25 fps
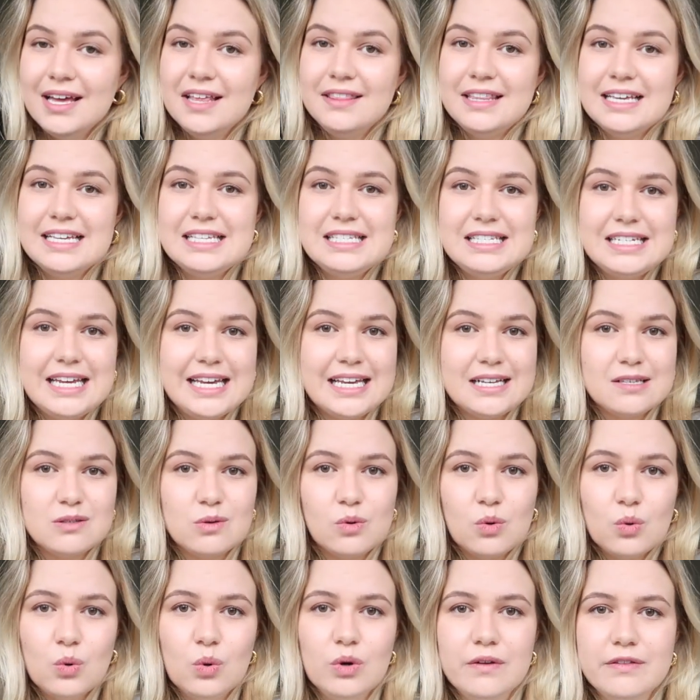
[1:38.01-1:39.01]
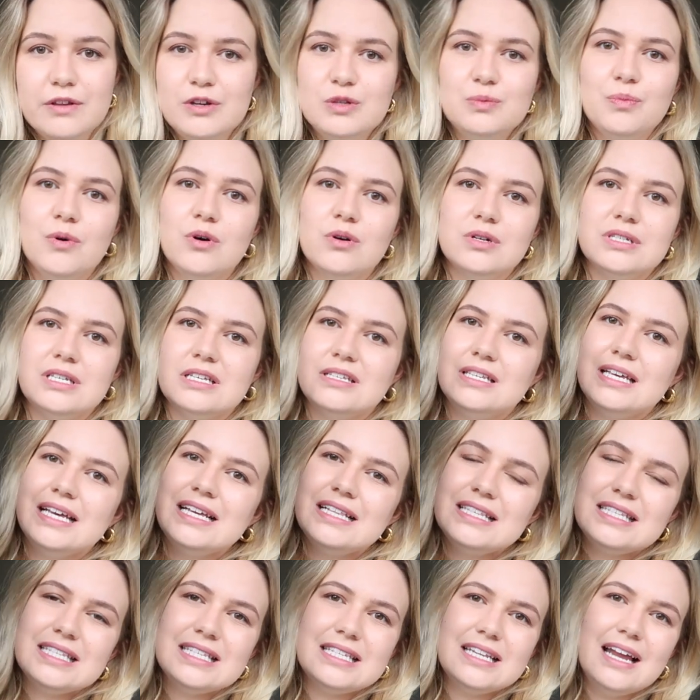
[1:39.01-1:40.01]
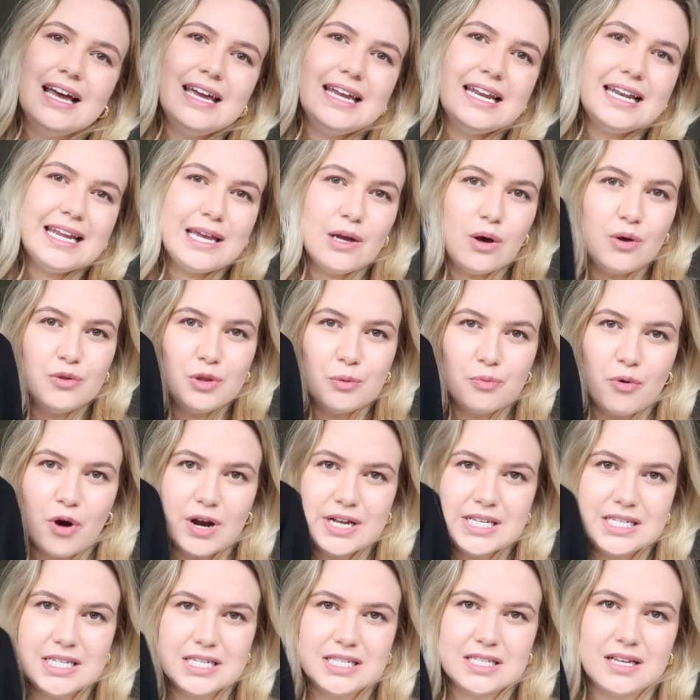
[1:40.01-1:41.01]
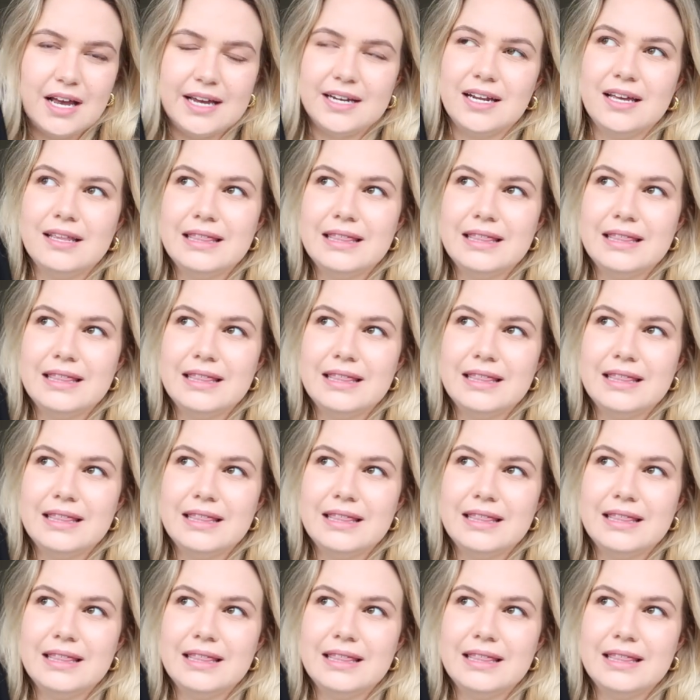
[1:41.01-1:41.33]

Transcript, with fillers: this ticks all of those boxes it's slightly on the pricier side i